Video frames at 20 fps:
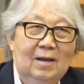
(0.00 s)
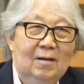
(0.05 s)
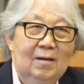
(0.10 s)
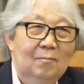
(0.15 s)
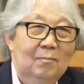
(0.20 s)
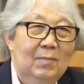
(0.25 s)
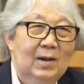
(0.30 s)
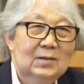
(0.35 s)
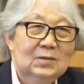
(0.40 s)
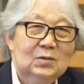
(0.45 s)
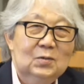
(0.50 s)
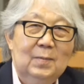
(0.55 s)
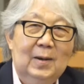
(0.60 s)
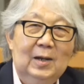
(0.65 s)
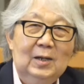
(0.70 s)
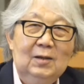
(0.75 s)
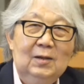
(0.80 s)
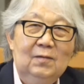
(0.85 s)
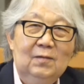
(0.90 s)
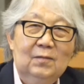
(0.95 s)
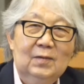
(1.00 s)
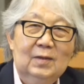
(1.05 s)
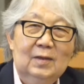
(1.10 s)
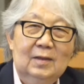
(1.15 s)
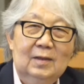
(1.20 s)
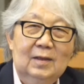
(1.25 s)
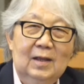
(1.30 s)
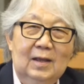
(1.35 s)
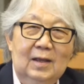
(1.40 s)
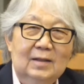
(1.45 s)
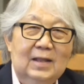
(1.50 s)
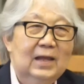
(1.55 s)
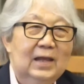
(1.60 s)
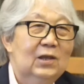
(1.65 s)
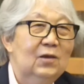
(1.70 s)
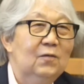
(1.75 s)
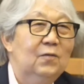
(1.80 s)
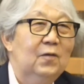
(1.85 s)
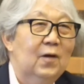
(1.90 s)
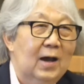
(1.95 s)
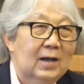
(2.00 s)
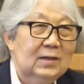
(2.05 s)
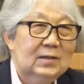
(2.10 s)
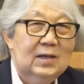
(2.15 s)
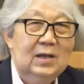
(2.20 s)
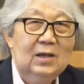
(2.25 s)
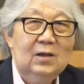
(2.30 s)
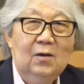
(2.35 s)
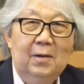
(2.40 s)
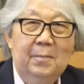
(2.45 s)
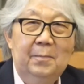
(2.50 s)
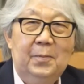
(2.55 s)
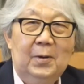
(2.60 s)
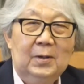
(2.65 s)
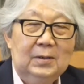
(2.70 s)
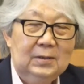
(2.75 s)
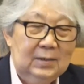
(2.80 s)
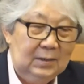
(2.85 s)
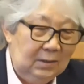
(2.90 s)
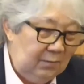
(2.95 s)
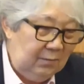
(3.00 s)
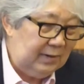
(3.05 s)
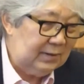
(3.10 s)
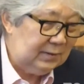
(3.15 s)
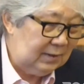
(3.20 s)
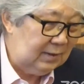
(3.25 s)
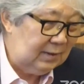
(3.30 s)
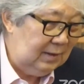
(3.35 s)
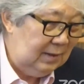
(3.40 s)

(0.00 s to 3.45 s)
Soemadi, thank you for asking your important question.